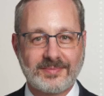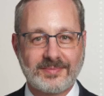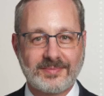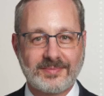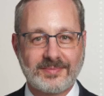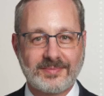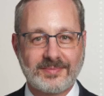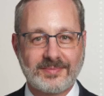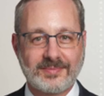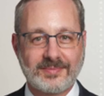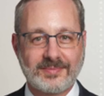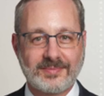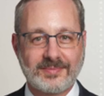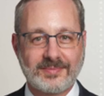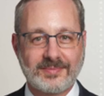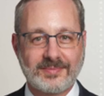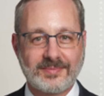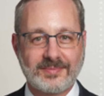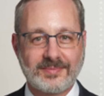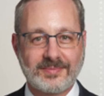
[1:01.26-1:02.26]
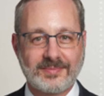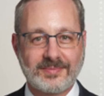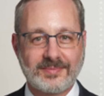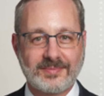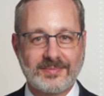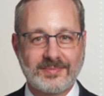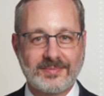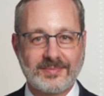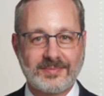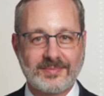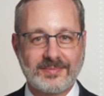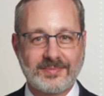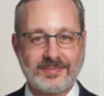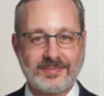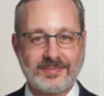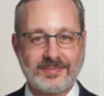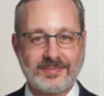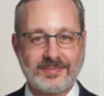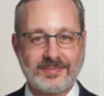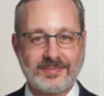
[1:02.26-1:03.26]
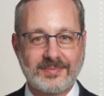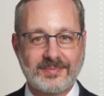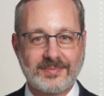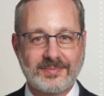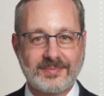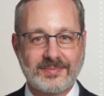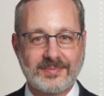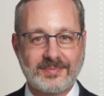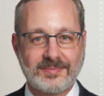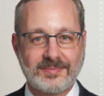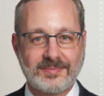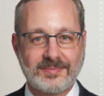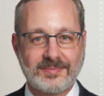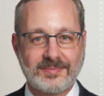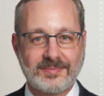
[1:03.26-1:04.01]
(no lip movement)